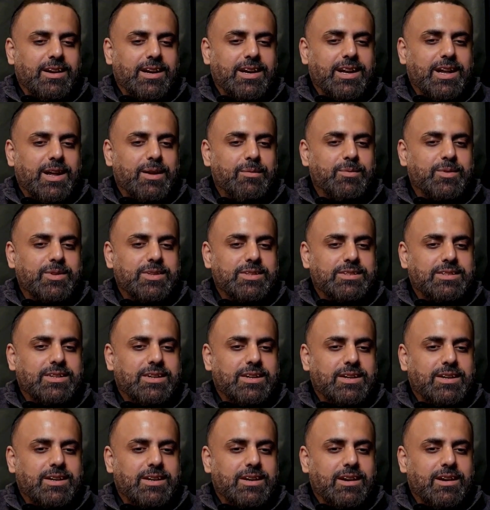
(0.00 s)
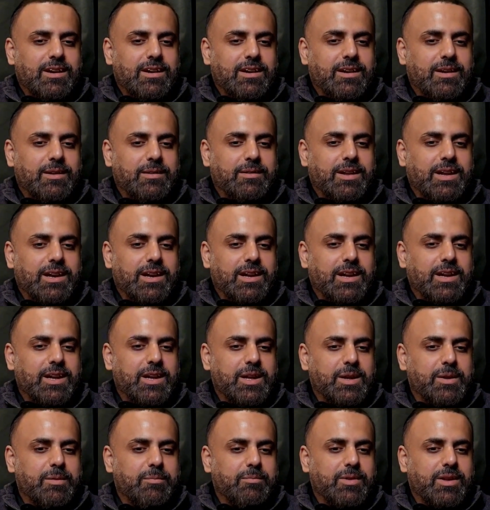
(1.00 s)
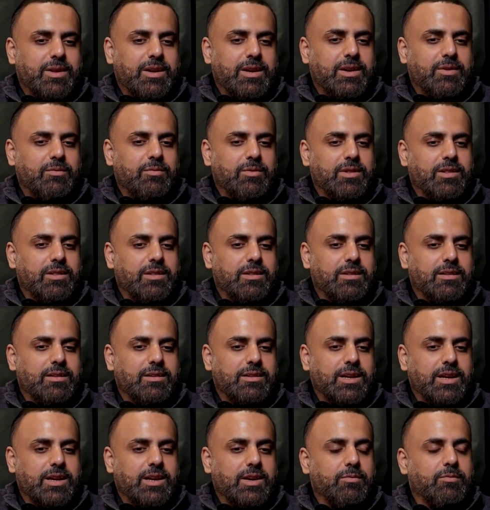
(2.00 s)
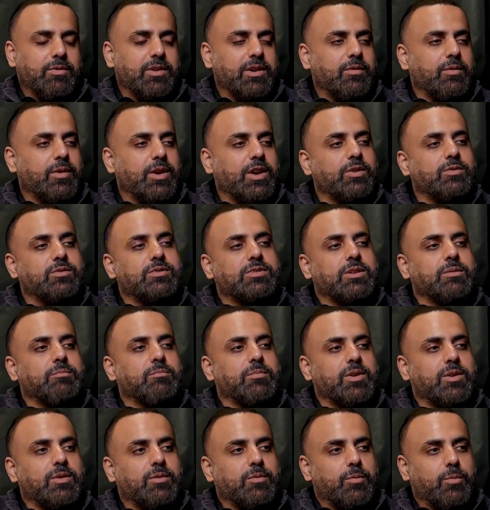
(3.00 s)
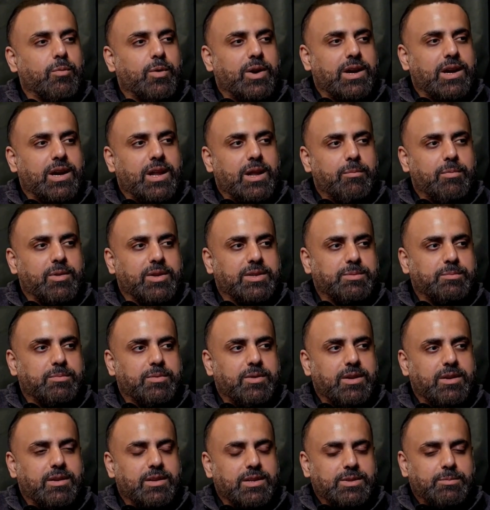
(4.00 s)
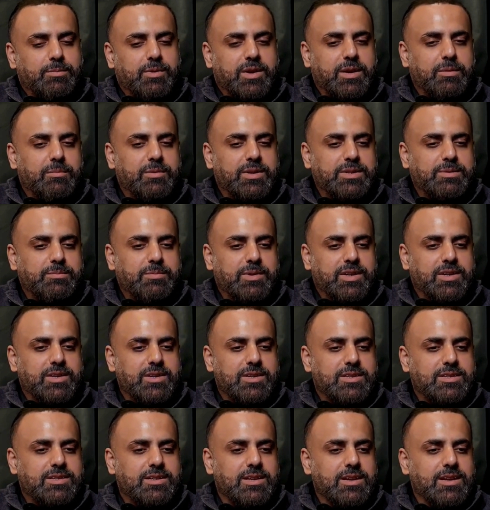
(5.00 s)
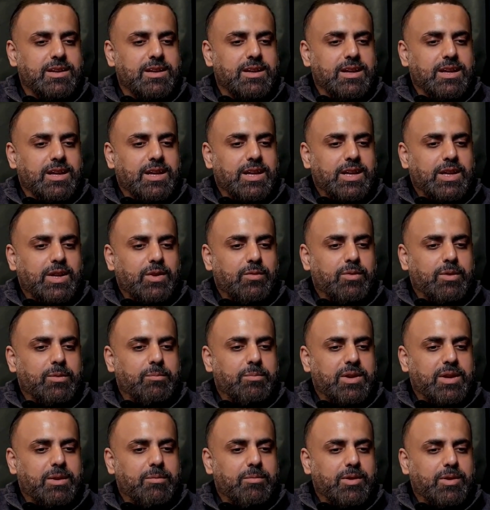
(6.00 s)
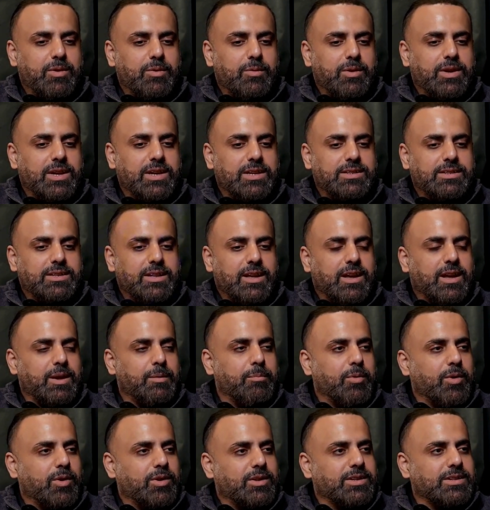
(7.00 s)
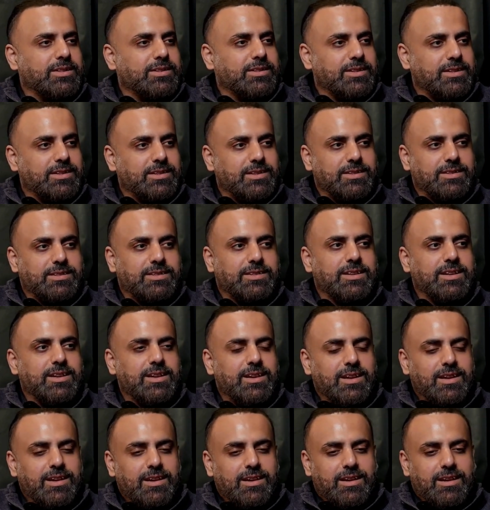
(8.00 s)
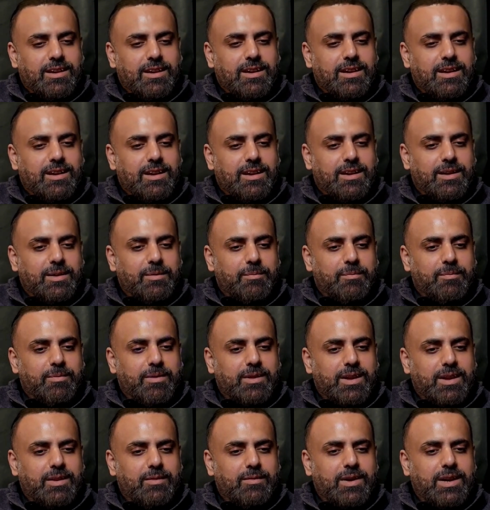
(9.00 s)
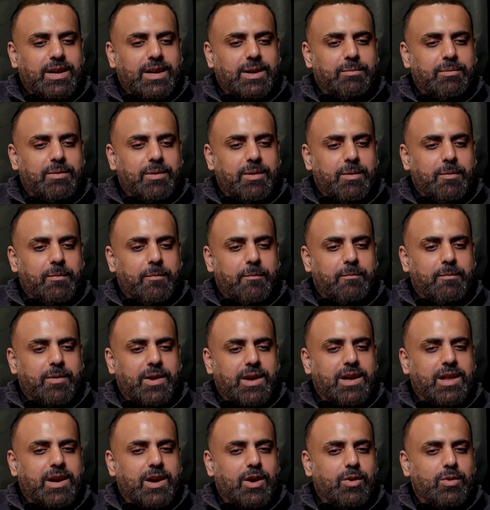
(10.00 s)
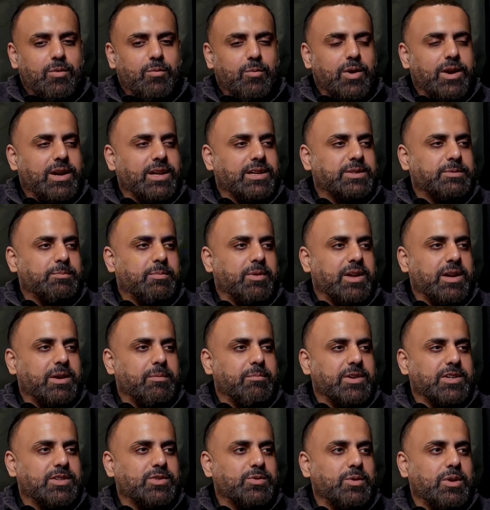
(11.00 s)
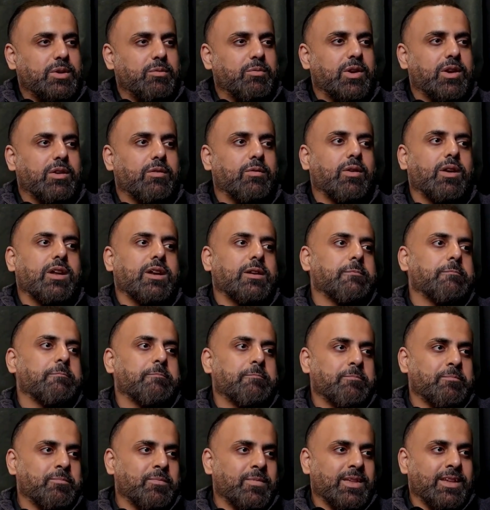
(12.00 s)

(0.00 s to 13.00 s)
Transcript: Right, I was telling him that it will reduce number of wet lab experiments because you will be able to test the hypothesis and really figure out what experiments to even run.